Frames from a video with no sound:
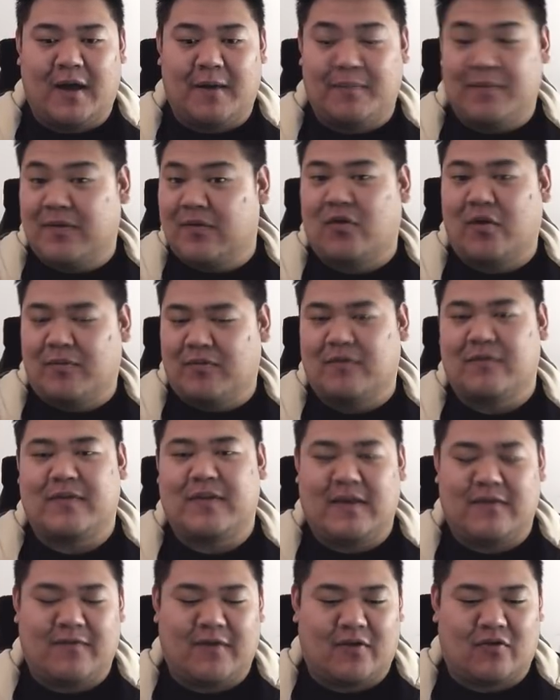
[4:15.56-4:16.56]
in terms of
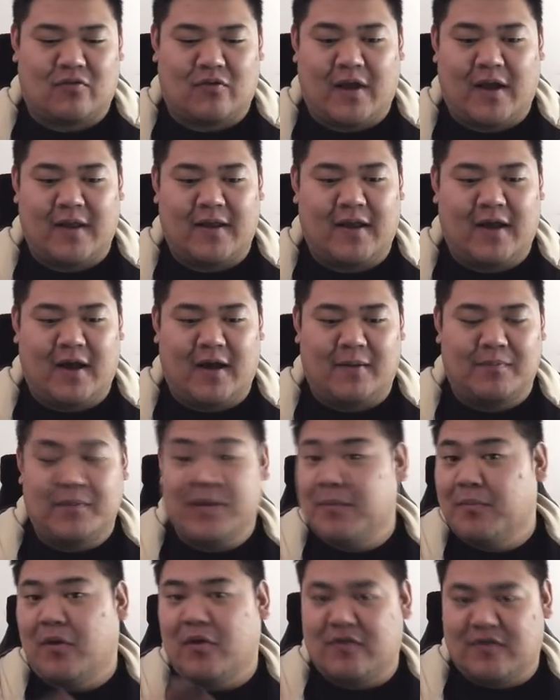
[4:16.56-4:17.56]
defense, right?
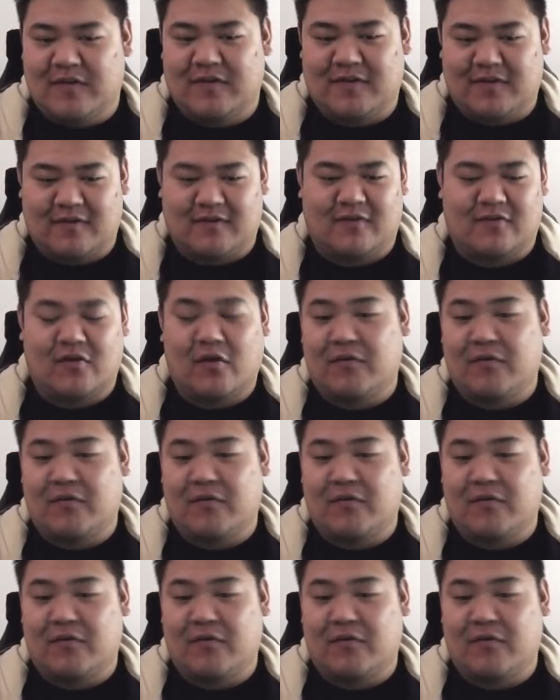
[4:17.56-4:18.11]
In most instances,